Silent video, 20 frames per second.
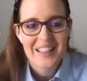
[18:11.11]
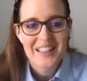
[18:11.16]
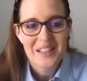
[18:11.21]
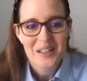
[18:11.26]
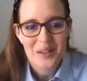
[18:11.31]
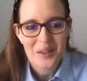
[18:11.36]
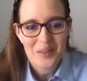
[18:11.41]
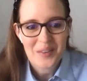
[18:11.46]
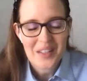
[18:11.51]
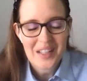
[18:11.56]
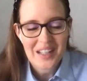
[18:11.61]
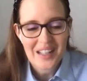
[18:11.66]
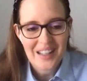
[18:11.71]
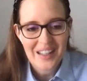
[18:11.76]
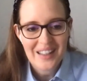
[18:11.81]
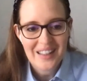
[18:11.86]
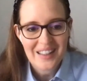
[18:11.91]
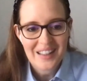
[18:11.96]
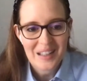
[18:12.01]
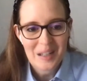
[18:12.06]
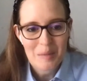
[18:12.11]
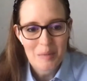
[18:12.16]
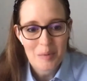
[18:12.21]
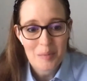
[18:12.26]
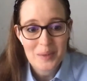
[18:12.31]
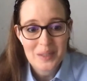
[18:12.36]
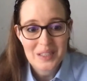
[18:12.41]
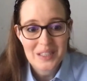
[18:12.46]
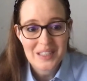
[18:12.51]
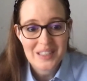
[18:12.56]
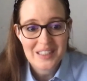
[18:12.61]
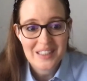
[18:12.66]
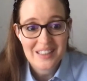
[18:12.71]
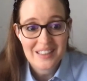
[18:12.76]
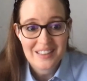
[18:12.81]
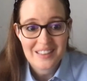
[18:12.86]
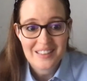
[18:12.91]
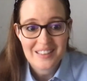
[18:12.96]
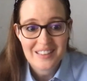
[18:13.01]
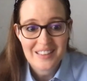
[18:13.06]
they had a couple months
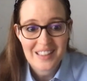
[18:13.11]
to